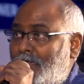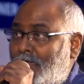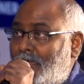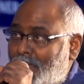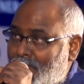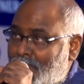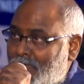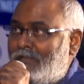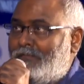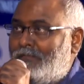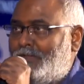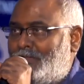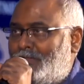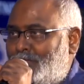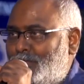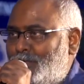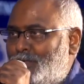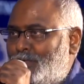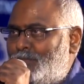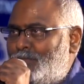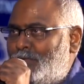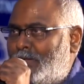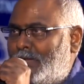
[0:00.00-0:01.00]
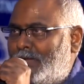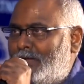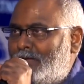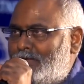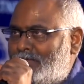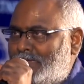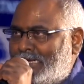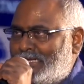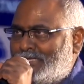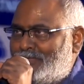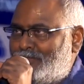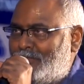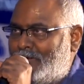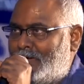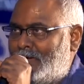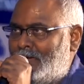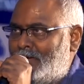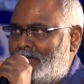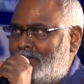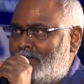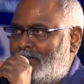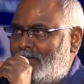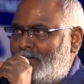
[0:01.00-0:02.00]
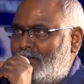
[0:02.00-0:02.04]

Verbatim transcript: agree with you and satisfied,